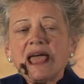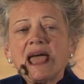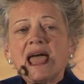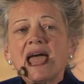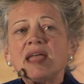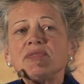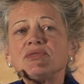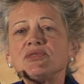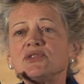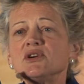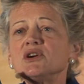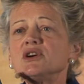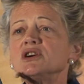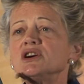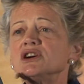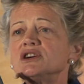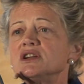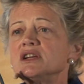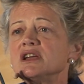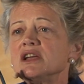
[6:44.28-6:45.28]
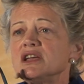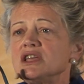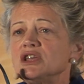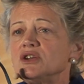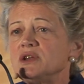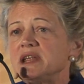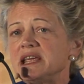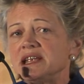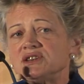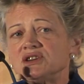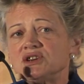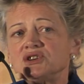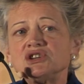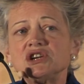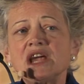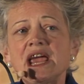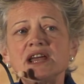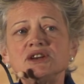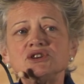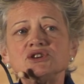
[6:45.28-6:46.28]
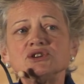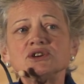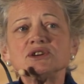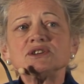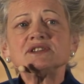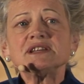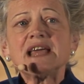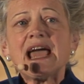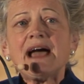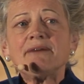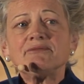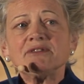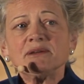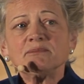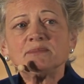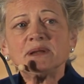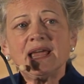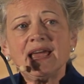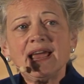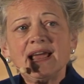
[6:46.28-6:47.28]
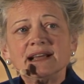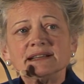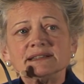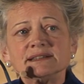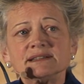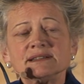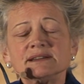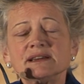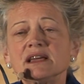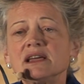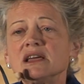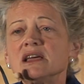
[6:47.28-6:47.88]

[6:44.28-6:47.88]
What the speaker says: And third, you need to change your staffing plans.